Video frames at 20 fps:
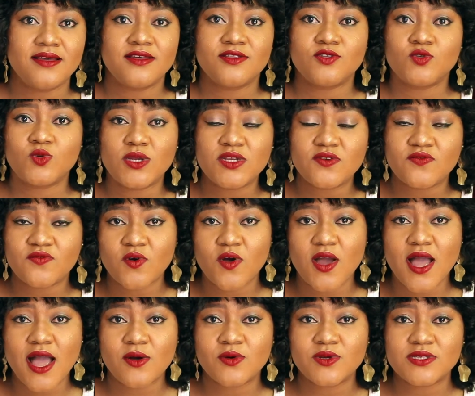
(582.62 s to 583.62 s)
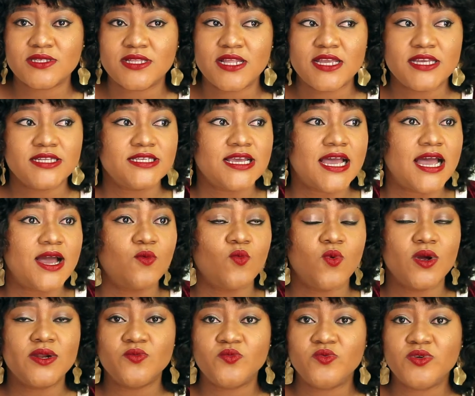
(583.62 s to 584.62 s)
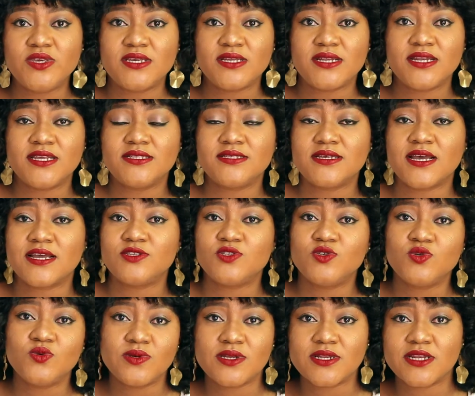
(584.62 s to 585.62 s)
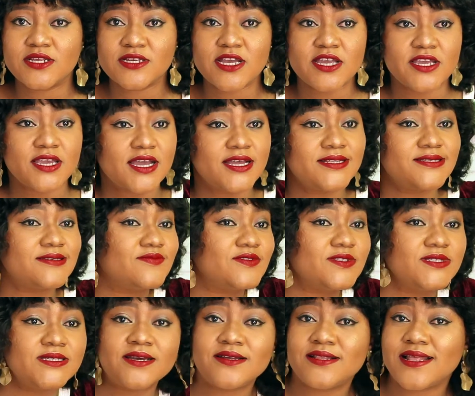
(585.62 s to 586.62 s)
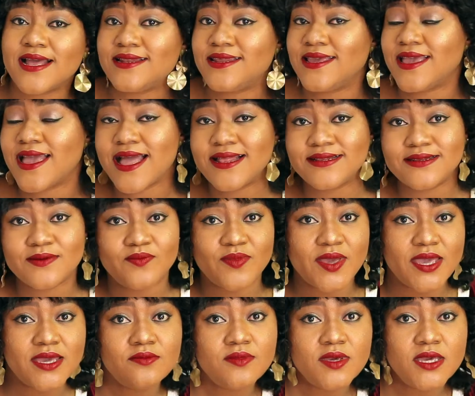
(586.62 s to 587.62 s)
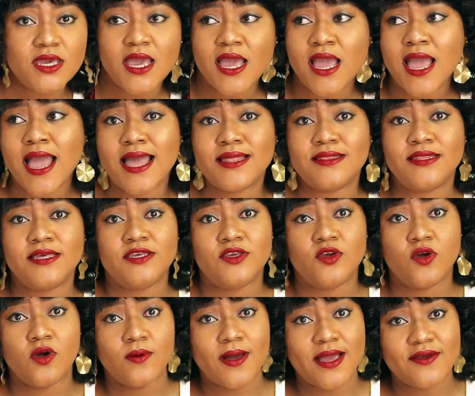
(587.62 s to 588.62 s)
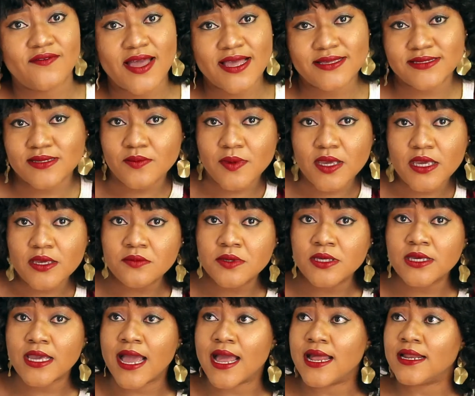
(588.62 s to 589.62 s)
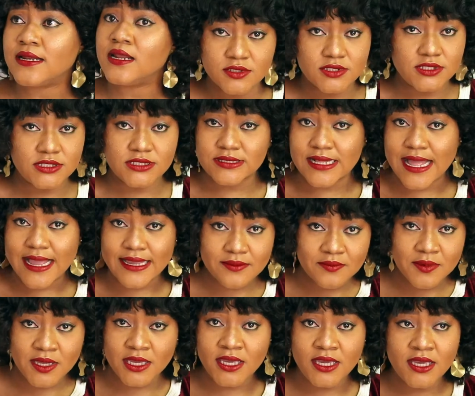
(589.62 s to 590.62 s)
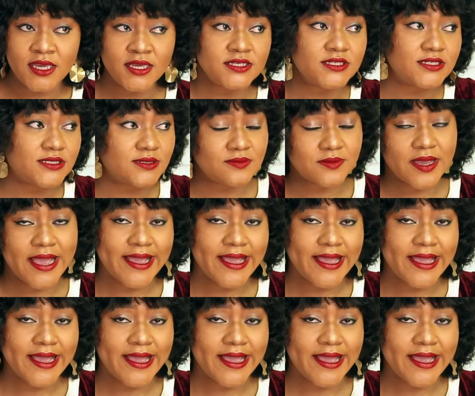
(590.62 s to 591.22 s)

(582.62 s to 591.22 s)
24 hours later, 1 week later, 2 weeks later, you can't even tell that they had a baby, and then your wife has a baby and she's like me, she's in my